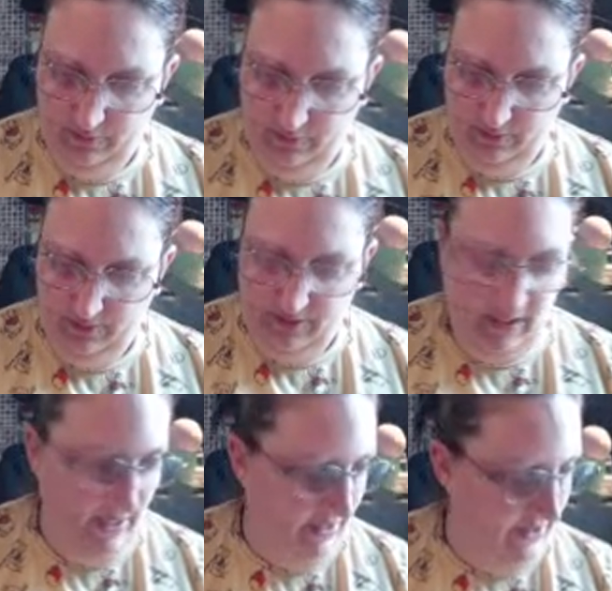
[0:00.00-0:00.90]
because
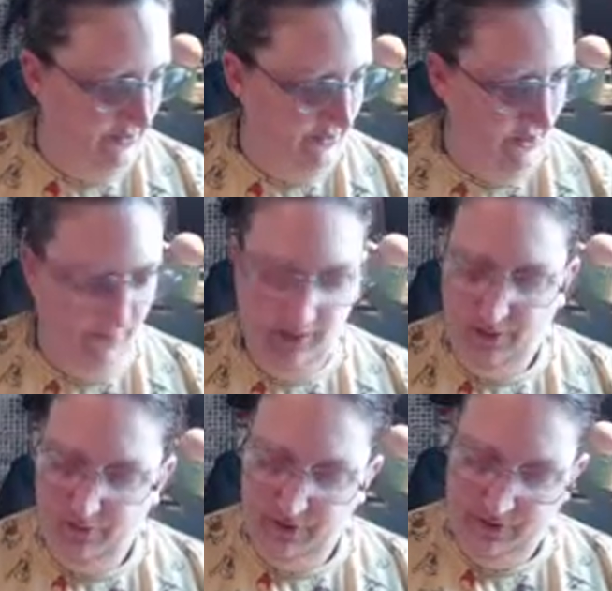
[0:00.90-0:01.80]
yeah, yesterday when I
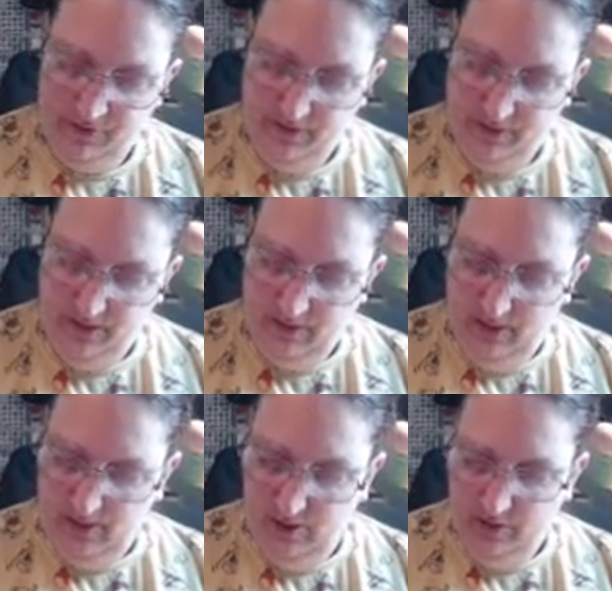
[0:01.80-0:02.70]
was
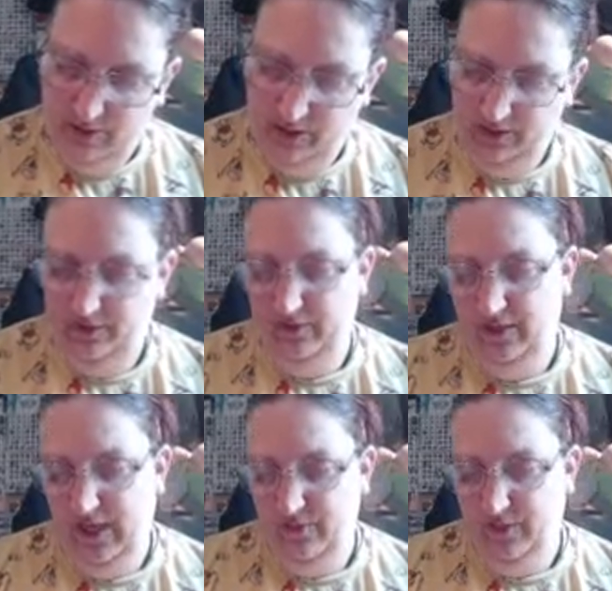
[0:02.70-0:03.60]
doing
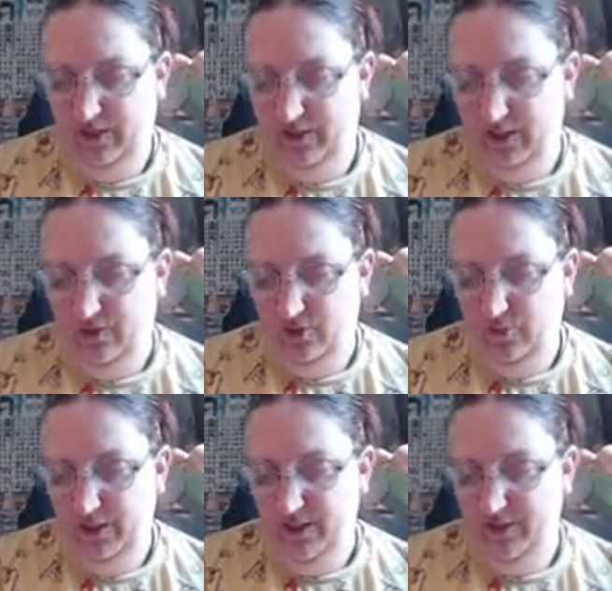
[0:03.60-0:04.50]
that one, I was like, oh,
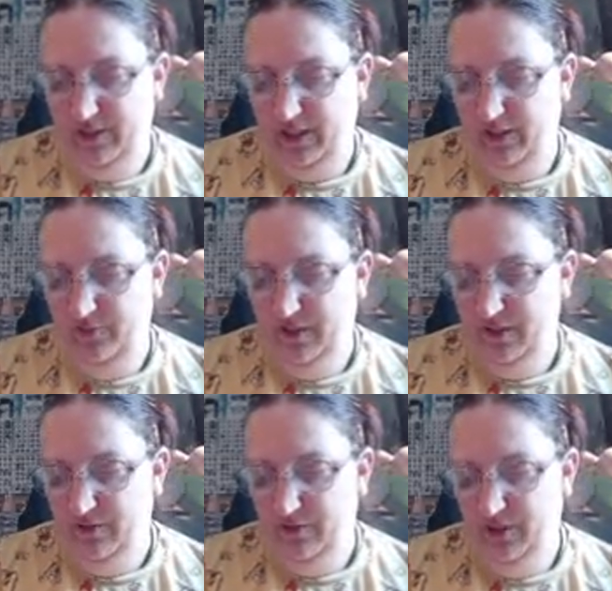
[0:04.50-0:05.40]
wait a second, it'd be
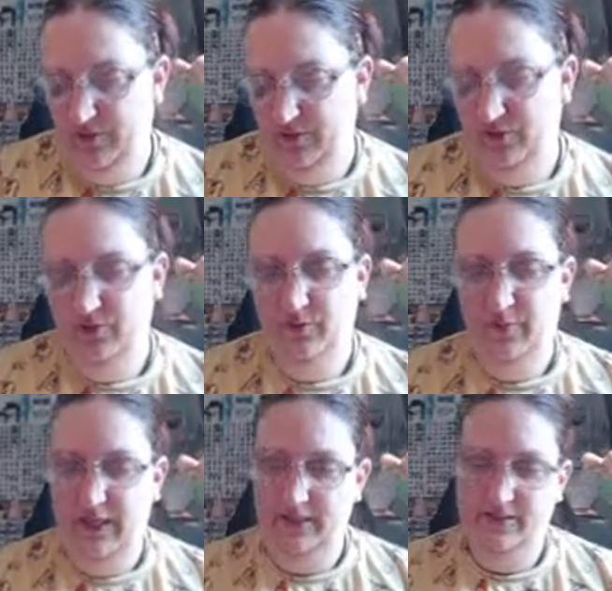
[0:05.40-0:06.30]
so cute to do the
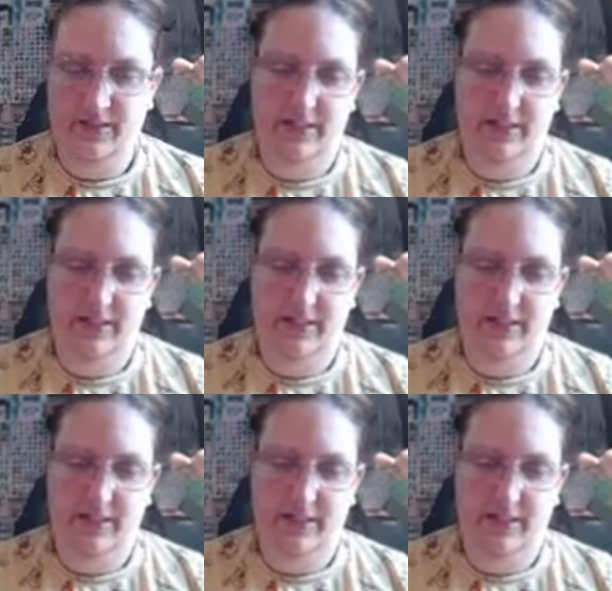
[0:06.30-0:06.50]
back side.